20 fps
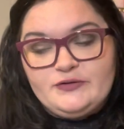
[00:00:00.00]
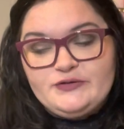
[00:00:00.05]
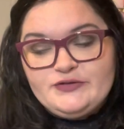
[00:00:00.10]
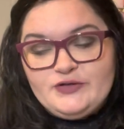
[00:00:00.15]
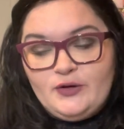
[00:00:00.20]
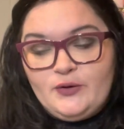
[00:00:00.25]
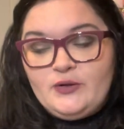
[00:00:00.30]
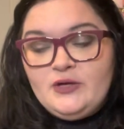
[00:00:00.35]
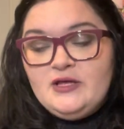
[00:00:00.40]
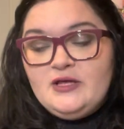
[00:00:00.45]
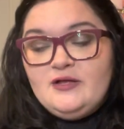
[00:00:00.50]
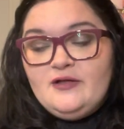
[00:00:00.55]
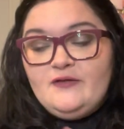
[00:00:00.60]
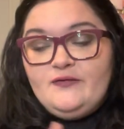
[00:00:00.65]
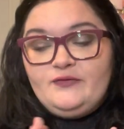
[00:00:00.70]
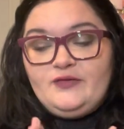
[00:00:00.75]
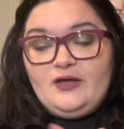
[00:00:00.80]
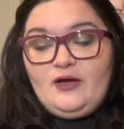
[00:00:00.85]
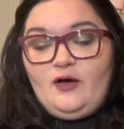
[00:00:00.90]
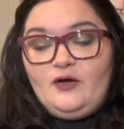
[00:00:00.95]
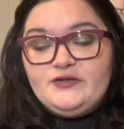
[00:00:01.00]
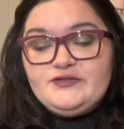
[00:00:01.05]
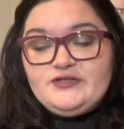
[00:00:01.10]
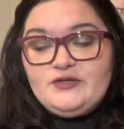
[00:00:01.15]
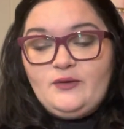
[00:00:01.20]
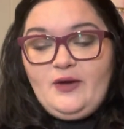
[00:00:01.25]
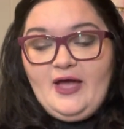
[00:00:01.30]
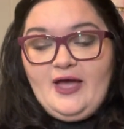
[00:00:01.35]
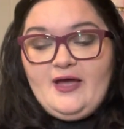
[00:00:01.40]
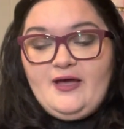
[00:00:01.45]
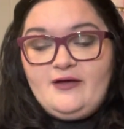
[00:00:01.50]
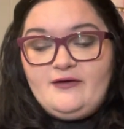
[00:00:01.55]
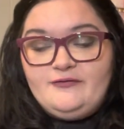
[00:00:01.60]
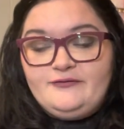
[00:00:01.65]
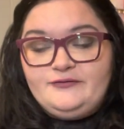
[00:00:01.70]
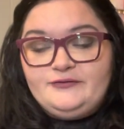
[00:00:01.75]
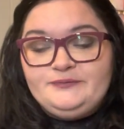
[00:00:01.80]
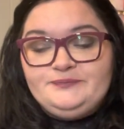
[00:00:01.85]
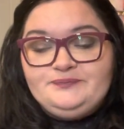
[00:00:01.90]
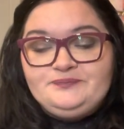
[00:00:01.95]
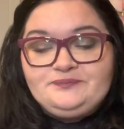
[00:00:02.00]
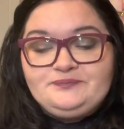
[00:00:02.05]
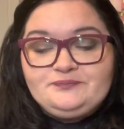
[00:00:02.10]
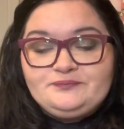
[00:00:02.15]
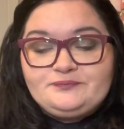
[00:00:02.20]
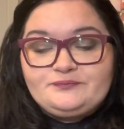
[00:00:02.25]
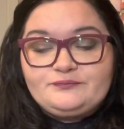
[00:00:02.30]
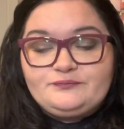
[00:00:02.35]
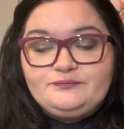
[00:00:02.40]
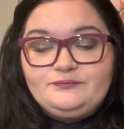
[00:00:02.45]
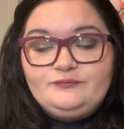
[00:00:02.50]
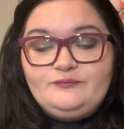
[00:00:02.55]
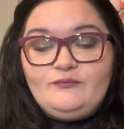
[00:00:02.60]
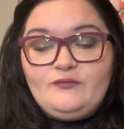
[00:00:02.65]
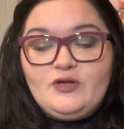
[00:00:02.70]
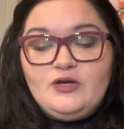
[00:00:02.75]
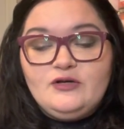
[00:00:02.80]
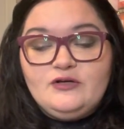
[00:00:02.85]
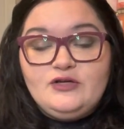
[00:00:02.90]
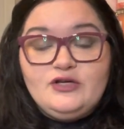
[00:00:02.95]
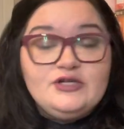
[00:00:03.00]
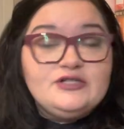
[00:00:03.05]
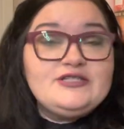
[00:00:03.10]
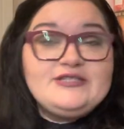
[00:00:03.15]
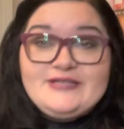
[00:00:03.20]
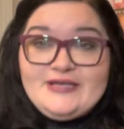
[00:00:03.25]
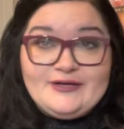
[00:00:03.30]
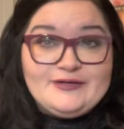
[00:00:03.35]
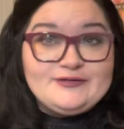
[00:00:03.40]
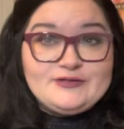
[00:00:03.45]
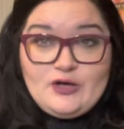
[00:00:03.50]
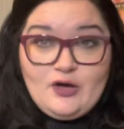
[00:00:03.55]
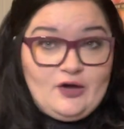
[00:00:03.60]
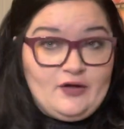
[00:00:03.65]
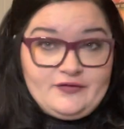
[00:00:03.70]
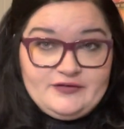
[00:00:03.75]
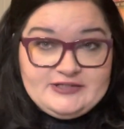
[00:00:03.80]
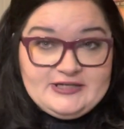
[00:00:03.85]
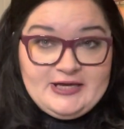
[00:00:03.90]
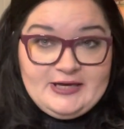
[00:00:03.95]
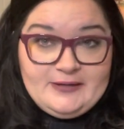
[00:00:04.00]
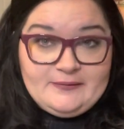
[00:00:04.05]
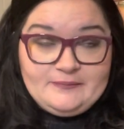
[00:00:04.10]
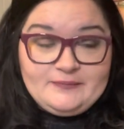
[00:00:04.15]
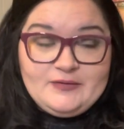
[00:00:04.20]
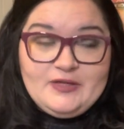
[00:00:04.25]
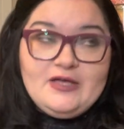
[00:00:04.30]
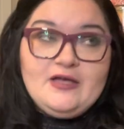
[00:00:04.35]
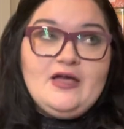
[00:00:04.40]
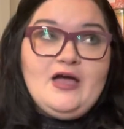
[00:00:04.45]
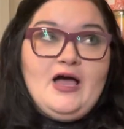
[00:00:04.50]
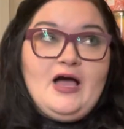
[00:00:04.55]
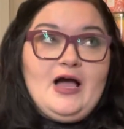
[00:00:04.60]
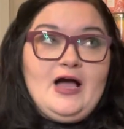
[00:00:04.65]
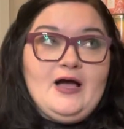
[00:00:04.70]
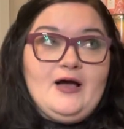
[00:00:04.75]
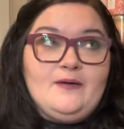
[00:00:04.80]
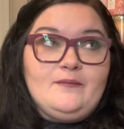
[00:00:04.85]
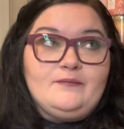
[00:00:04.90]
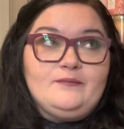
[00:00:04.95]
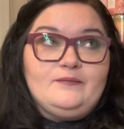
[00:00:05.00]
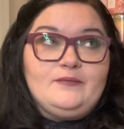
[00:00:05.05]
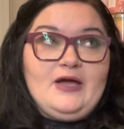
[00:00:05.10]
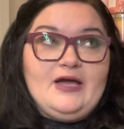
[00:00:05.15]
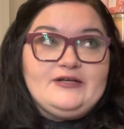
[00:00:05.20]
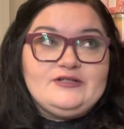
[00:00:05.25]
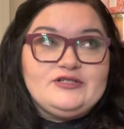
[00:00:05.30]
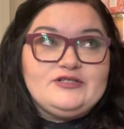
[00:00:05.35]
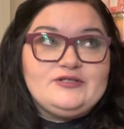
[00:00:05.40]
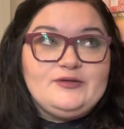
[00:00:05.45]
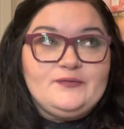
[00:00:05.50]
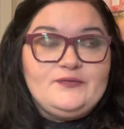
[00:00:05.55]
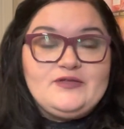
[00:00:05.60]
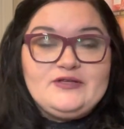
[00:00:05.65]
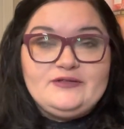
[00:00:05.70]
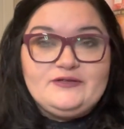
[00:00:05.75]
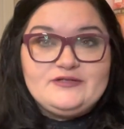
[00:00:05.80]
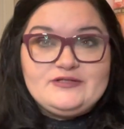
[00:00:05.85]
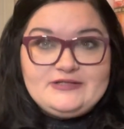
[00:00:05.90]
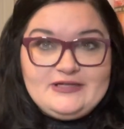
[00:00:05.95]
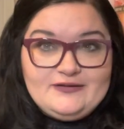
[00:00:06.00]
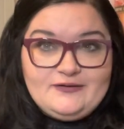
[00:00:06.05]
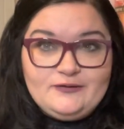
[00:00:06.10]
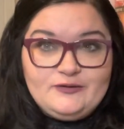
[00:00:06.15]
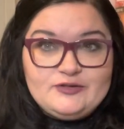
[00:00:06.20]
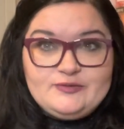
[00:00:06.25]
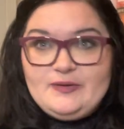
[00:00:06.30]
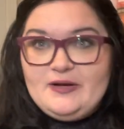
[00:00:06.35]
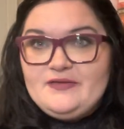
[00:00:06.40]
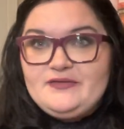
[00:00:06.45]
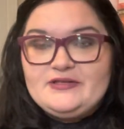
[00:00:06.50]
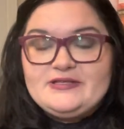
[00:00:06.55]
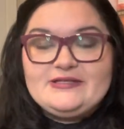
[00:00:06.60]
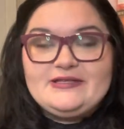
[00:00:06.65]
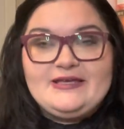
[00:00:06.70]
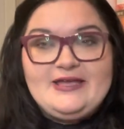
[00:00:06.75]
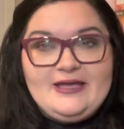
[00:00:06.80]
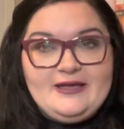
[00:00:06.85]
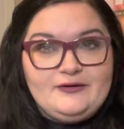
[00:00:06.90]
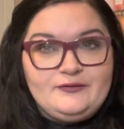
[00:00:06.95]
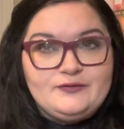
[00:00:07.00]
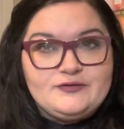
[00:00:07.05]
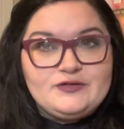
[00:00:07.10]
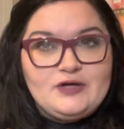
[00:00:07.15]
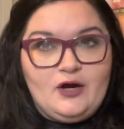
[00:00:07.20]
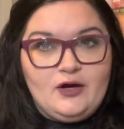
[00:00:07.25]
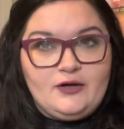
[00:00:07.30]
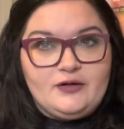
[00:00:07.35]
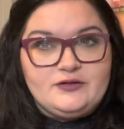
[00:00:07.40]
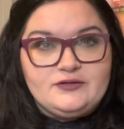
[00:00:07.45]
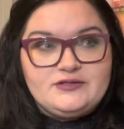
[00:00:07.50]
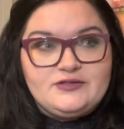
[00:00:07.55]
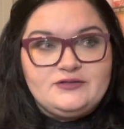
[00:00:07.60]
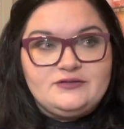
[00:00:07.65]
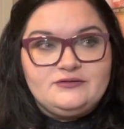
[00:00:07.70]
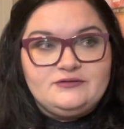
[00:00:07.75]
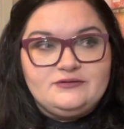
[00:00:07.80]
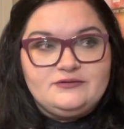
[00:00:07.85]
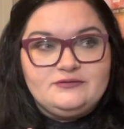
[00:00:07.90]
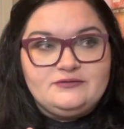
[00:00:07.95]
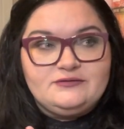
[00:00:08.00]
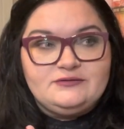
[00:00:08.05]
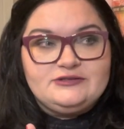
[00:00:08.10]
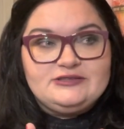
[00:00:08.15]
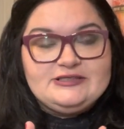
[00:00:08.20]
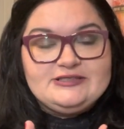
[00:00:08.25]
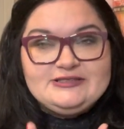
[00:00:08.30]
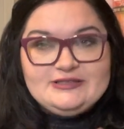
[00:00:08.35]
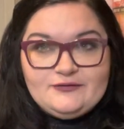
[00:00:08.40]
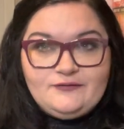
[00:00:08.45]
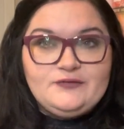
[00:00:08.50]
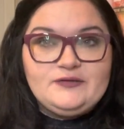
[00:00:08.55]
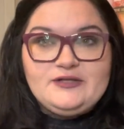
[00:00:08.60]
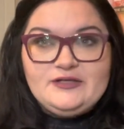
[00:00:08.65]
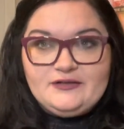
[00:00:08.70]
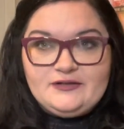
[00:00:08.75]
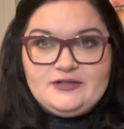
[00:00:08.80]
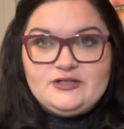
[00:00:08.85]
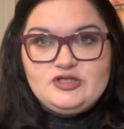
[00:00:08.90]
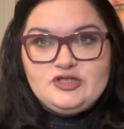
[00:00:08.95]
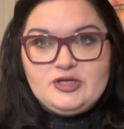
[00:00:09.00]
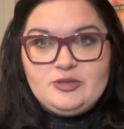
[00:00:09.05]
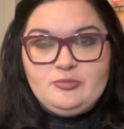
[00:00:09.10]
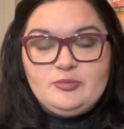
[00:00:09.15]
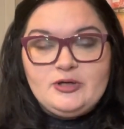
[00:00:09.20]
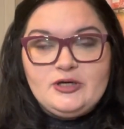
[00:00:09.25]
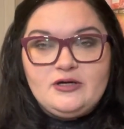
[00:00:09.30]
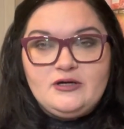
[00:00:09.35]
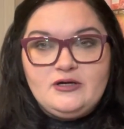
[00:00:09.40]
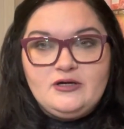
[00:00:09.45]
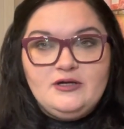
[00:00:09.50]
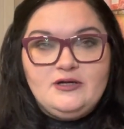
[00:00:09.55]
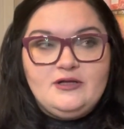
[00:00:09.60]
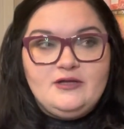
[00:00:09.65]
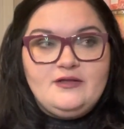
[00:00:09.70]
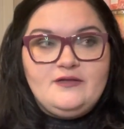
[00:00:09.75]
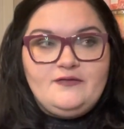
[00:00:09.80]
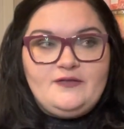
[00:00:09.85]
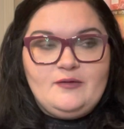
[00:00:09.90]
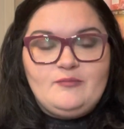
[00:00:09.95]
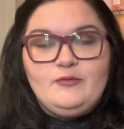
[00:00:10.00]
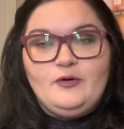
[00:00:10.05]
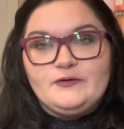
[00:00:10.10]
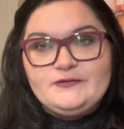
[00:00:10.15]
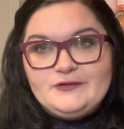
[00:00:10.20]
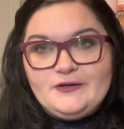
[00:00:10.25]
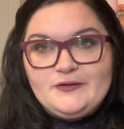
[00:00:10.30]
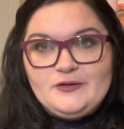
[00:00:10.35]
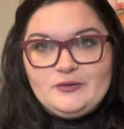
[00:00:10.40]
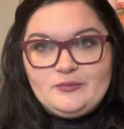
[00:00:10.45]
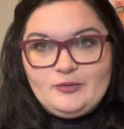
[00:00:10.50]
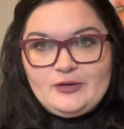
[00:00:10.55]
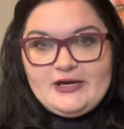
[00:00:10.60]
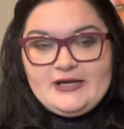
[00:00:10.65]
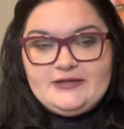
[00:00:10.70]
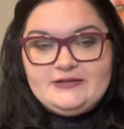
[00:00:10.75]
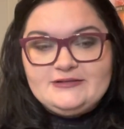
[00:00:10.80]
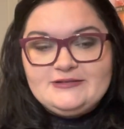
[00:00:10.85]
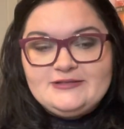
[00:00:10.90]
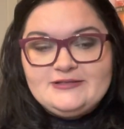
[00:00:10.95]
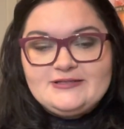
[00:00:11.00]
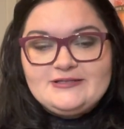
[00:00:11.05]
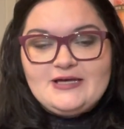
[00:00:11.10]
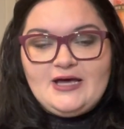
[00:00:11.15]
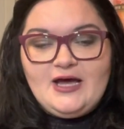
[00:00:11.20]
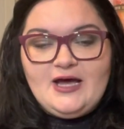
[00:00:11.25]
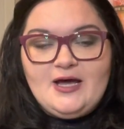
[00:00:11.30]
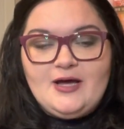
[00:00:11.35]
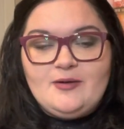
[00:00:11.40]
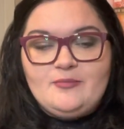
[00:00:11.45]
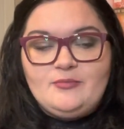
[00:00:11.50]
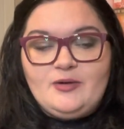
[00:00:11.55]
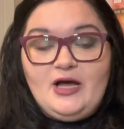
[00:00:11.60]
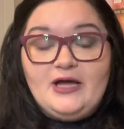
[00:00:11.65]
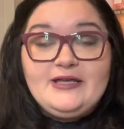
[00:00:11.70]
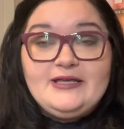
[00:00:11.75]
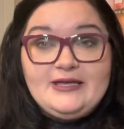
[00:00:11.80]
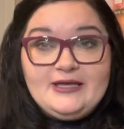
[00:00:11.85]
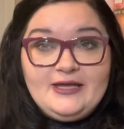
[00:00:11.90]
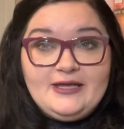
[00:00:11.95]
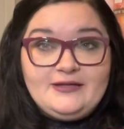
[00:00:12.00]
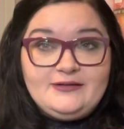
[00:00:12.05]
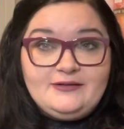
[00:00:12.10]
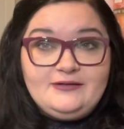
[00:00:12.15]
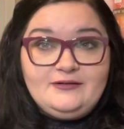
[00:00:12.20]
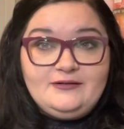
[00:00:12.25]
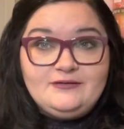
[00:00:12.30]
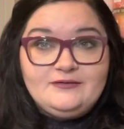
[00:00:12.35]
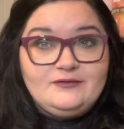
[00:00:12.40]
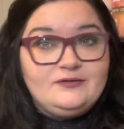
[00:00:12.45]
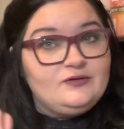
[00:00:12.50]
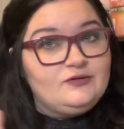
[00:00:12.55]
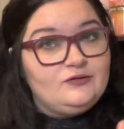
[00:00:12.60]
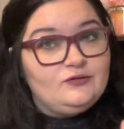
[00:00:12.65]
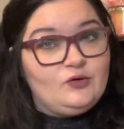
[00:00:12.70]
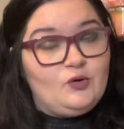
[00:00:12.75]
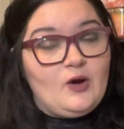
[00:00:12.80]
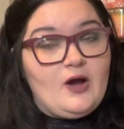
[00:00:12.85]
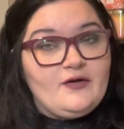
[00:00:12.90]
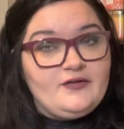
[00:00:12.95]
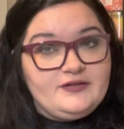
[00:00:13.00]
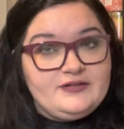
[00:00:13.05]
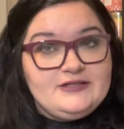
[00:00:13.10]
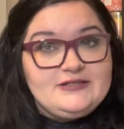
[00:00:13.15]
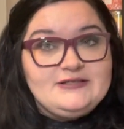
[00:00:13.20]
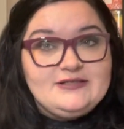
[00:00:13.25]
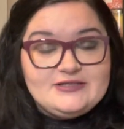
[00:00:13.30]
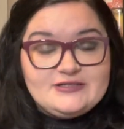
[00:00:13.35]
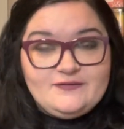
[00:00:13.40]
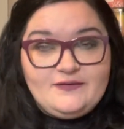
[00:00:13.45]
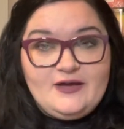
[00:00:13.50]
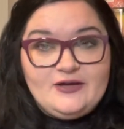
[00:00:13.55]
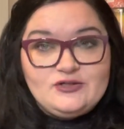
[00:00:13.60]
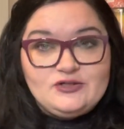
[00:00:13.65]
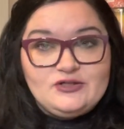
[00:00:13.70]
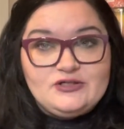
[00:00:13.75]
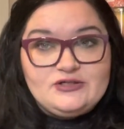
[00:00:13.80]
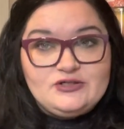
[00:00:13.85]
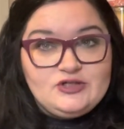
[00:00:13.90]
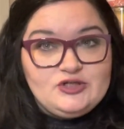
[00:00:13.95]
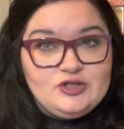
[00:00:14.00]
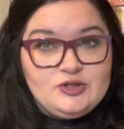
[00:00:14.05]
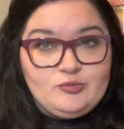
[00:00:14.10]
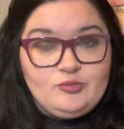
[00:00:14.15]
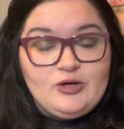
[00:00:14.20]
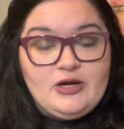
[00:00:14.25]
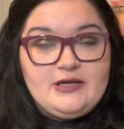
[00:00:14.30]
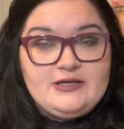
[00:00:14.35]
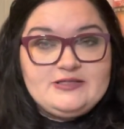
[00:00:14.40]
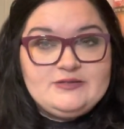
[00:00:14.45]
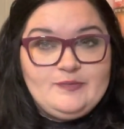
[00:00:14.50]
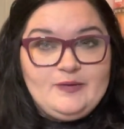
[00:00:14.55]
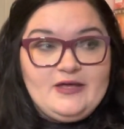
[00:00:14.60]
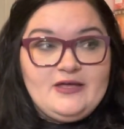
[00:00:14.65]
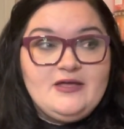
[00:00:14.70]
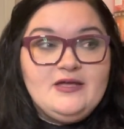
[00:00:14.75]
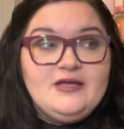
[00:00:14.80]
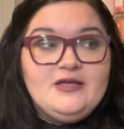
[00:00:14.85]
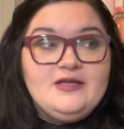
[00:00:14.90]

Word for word: So they also have good sales all the time. Um, I just don't think there's a day that goes by that the candles aren't significantly cheaper than most other brands. Um, again, quality does factor into your price, but